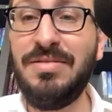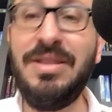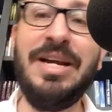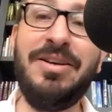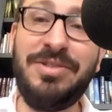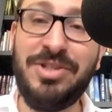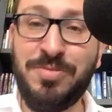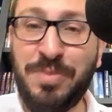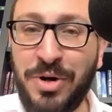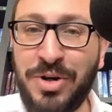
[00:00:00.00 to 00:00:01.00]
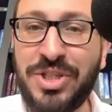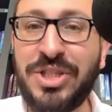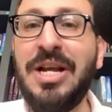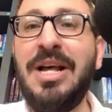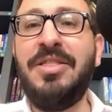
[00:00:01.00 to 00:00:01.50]
they're dispersed,
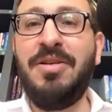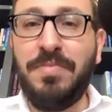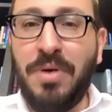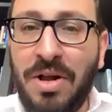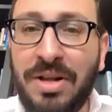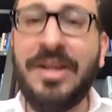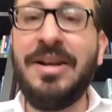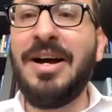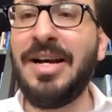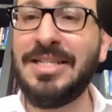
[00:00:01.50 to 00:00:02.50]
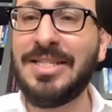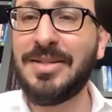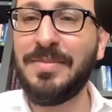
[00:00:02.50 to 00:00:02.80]
they're balkanized,